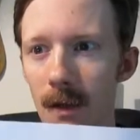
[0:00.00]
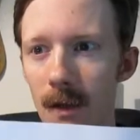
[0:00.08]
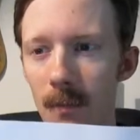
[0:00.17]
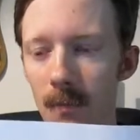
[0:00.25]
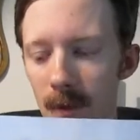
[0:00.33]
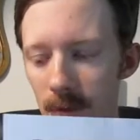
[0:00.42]

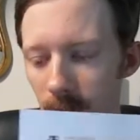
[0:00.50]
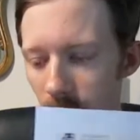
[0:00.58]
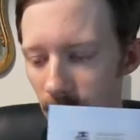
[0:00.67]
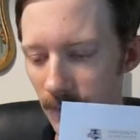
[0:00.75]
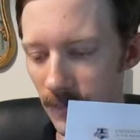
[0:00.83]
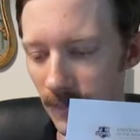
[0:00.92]
but no
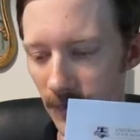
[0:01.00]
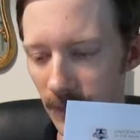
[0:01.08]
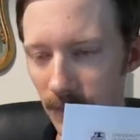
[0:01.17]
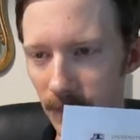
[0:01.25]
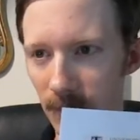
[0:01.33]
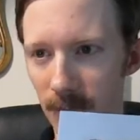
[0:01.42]
one
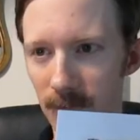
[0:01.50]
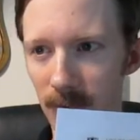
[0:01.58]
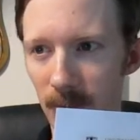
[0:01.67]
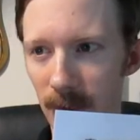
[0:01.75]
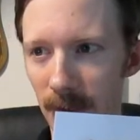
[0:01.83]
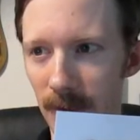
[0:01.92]
cites the
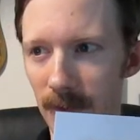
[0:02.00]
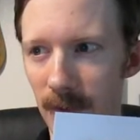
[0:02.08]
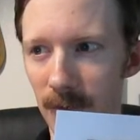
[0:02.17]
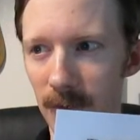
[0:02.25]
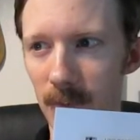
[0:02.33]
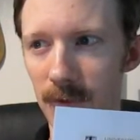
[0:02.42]

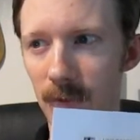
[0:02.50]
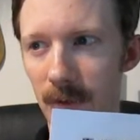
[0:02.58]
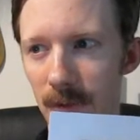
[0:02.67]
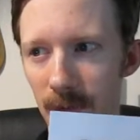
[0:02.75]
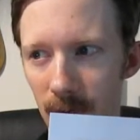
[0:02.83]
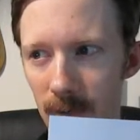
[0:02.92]
similarities between
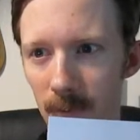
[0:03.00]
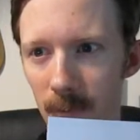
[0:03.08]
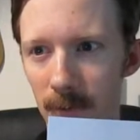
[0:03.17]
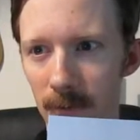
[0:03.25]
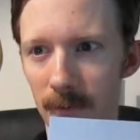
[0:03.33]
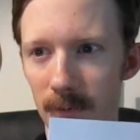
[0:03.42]
their
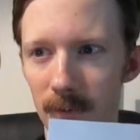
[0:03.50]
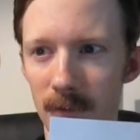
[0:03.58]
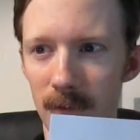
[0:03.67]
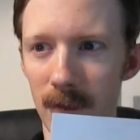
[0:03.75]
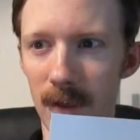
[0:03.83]
commercials